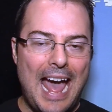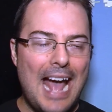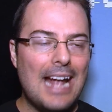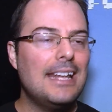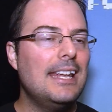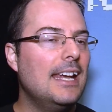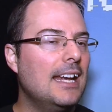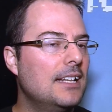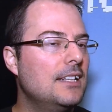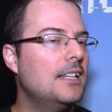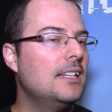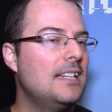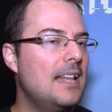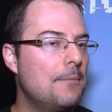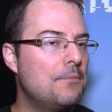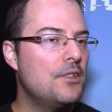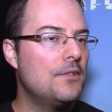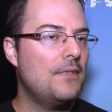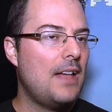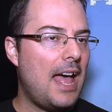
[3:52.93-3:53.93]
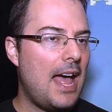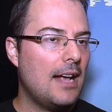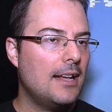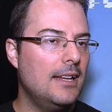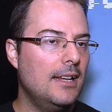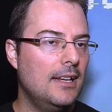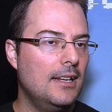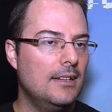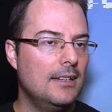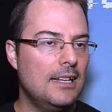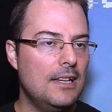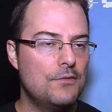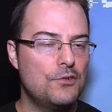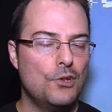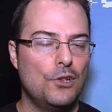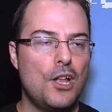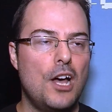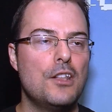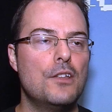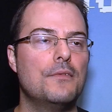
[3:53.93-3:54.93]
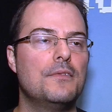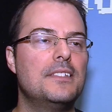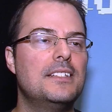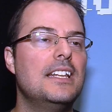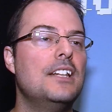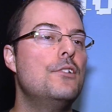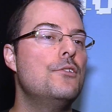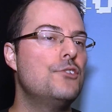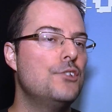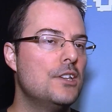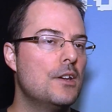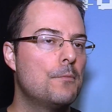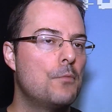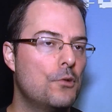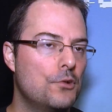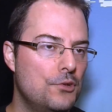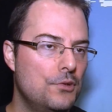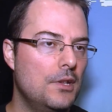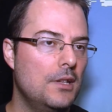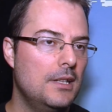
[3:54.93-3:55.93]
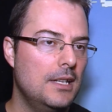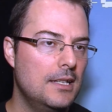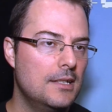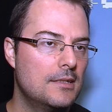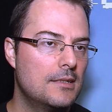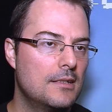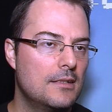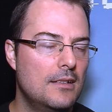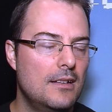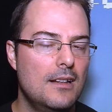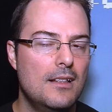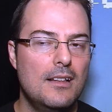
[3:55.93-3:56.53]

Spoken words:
hacking and the depth of hacking gives a lot of synergy opportunities.